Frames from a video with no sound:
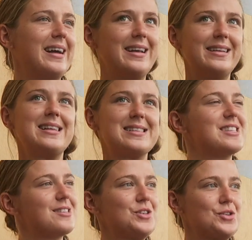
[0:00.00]
And
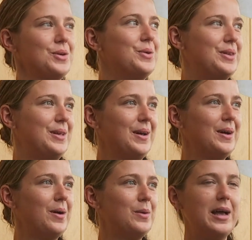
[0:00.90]
that's the truth,
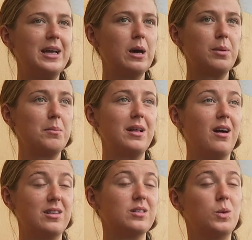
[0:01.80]
I wake up and I'm
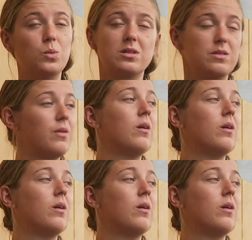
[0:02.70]
like, I don't want to